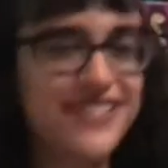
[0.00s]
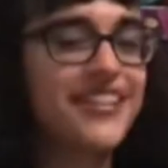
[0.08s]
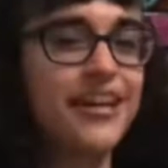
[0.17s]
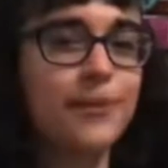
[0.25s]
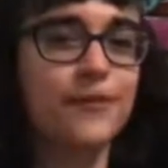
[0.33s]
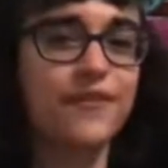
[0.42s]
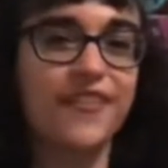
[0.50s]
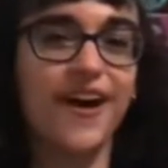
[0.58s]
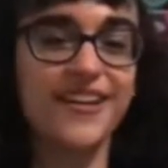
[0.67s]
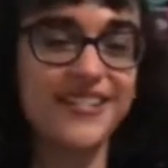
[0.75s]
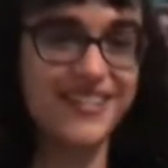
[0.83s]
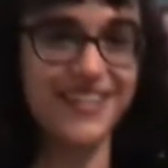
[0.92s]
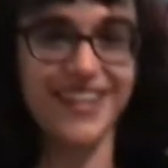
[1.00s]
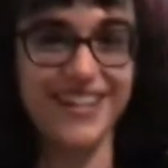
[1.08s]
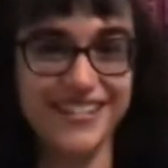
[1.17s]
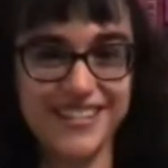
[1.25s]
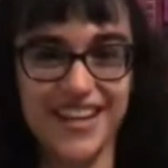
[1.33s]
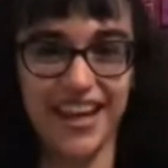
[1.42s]
Keeper of the Lost
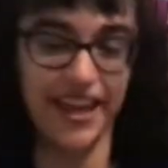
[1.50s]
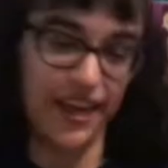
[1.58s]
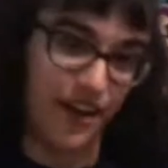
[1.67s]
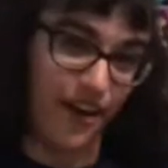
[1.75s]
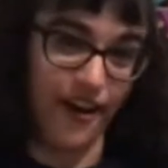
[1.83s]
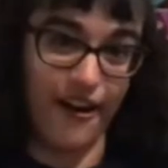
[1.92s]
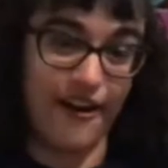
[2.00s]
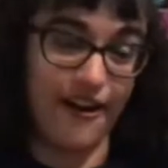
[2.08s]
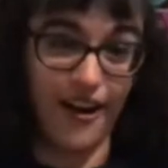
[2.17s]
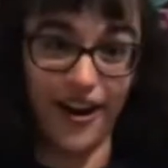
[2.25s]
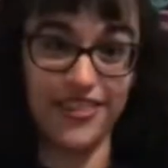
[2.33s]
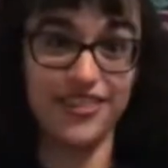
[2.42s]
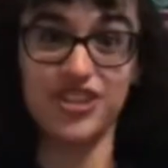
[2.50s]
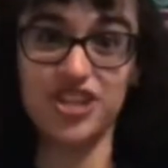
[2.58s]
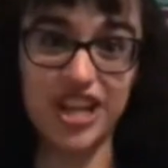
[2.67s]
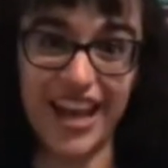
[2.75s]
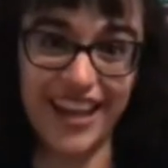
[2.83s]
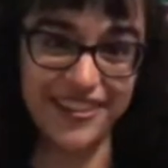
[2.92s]
Cities on the
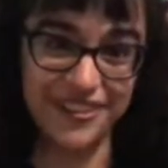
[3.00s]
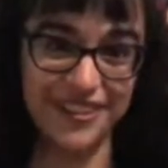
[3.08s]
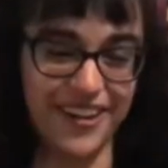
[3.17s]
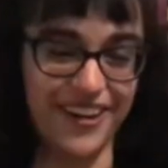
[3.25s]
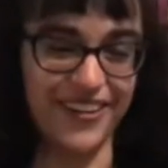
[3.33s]
channel,